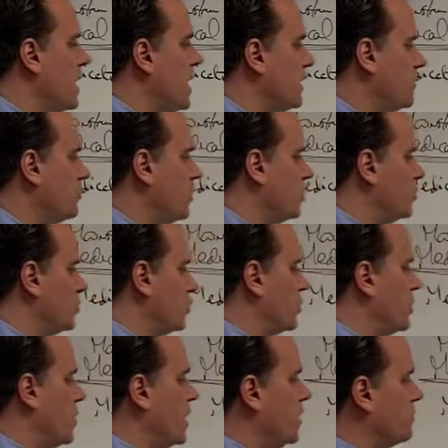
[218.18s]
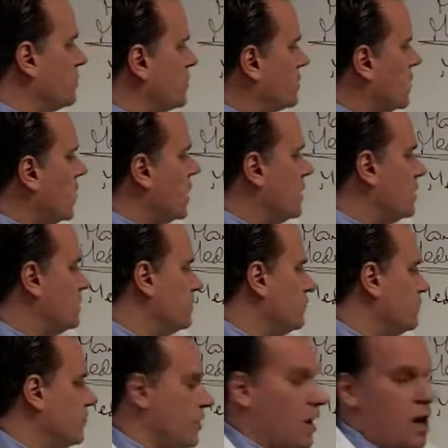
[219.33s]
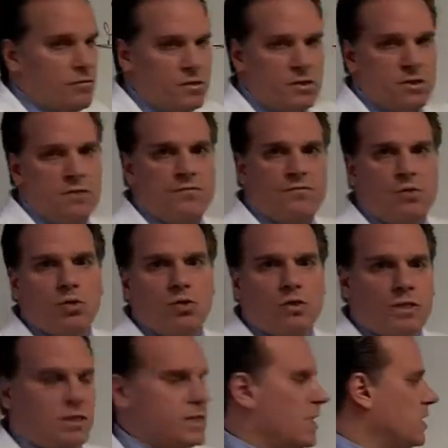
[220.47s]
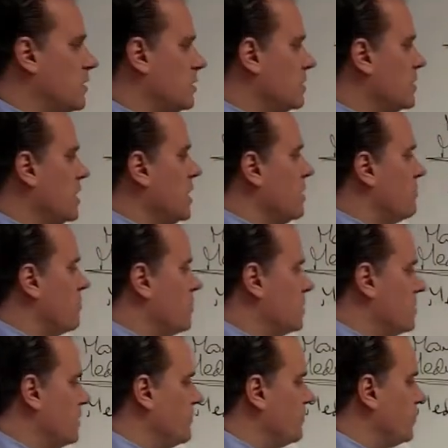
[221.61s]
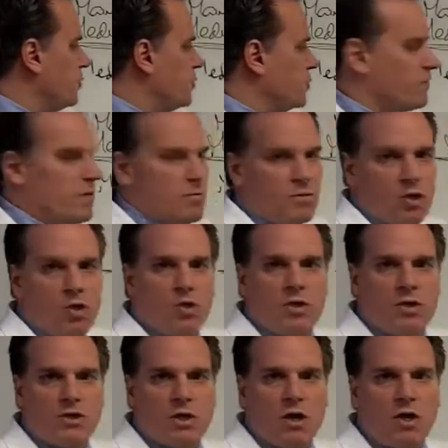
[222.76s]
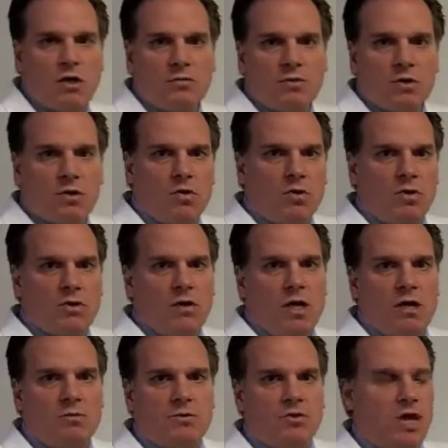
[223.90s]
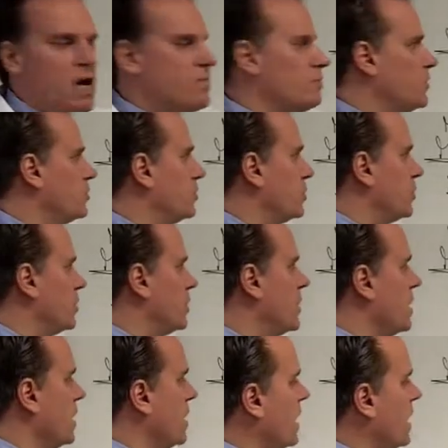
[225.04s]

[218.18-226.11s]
And the blood sugar helps, obviously, fuel the cells, but it's an influence from the cortisol. The cortisol helps drive blood sugar.